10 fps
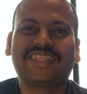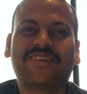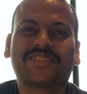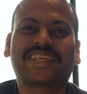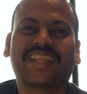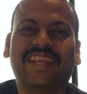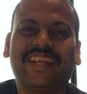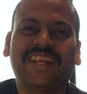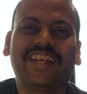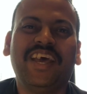That was
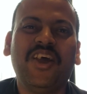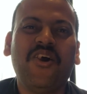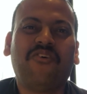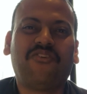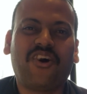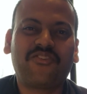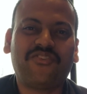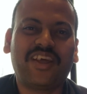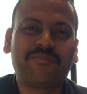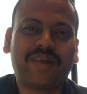created for
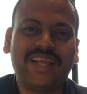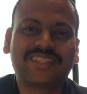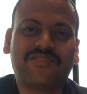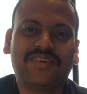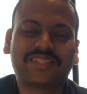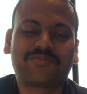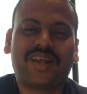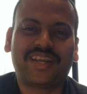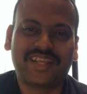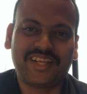fun by someone
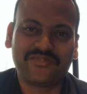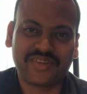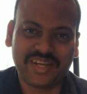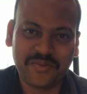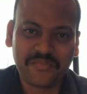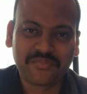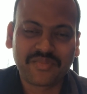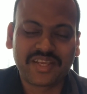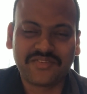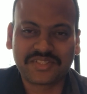smart enough, and
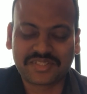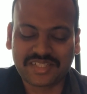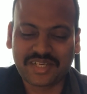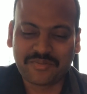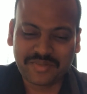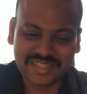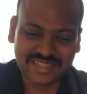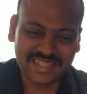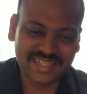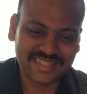he was pretty
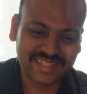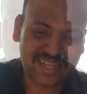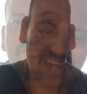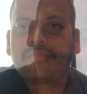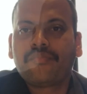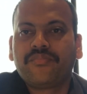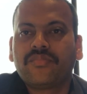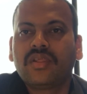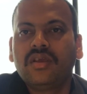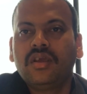serious in that.
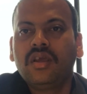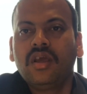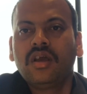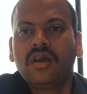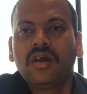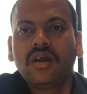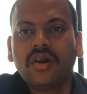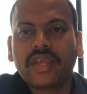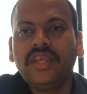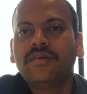
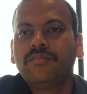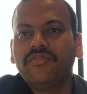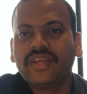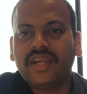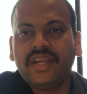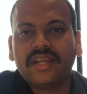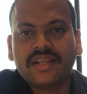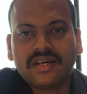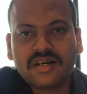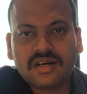Okay, moving ahead,
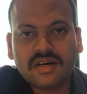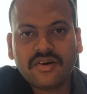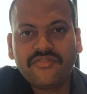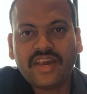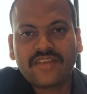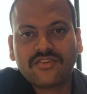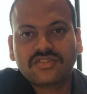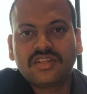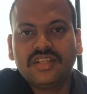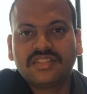
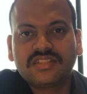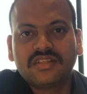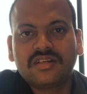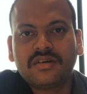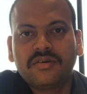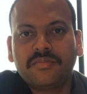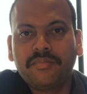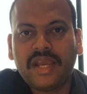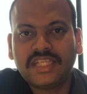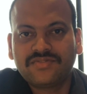Firefox released a
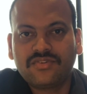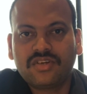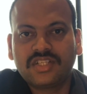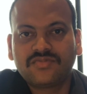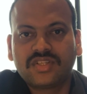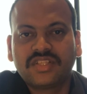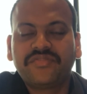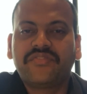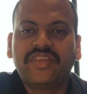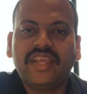patch for its version
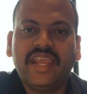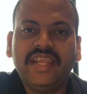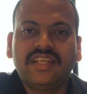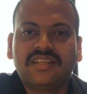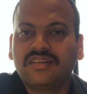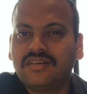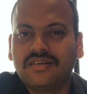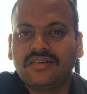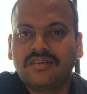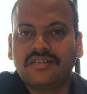58,
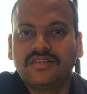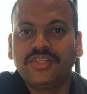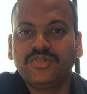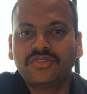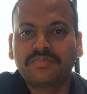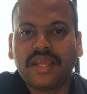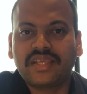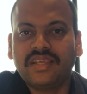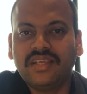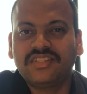the new
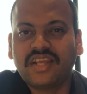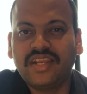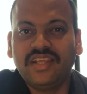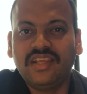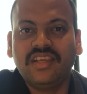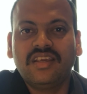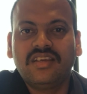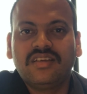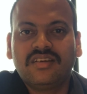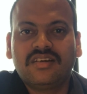spanky, shiny
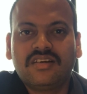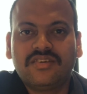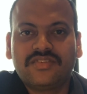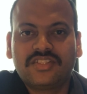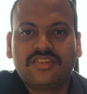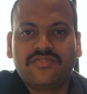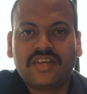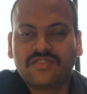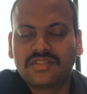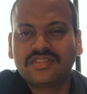version of
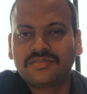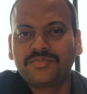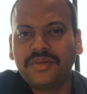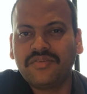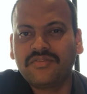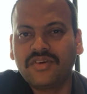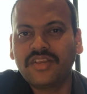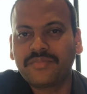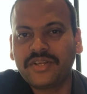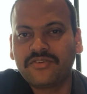Firefox. It's
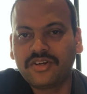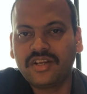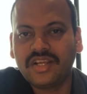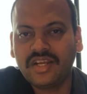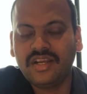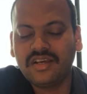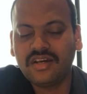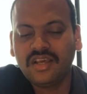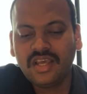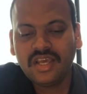working pretty good, and
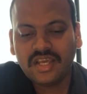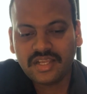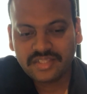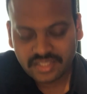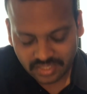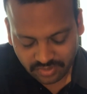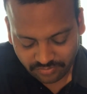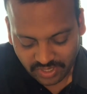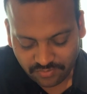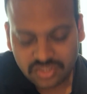the
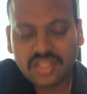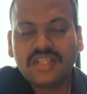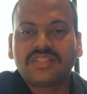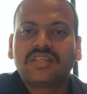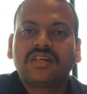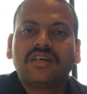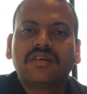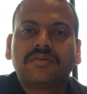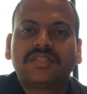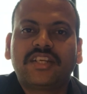Firefox released a
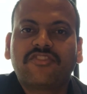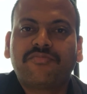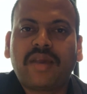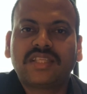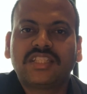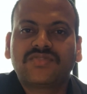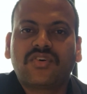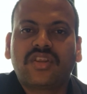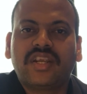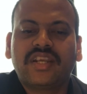set of patches
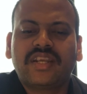for it.